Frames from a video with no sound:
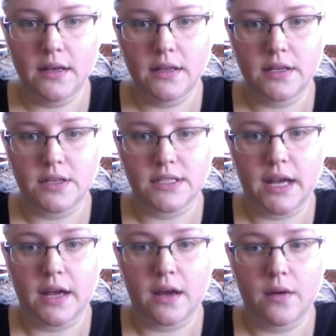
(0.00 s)
There's
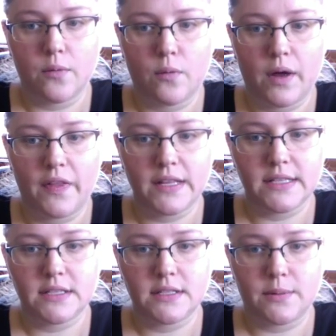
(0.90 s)
like one that's
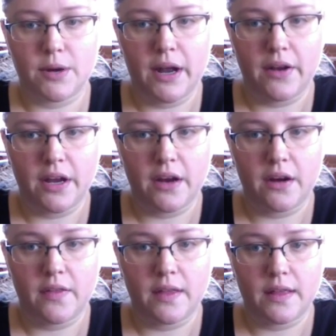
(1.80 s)
somewhere down here
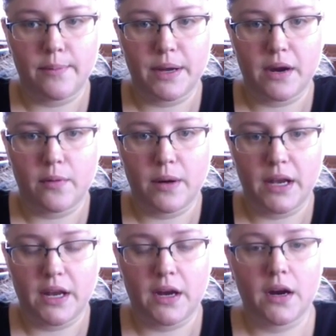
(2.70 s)
and then the bigger one
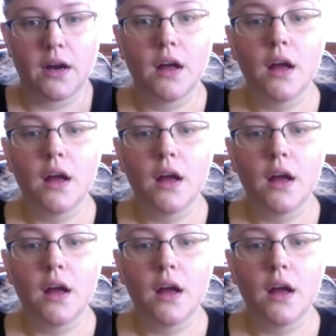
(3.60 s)
here.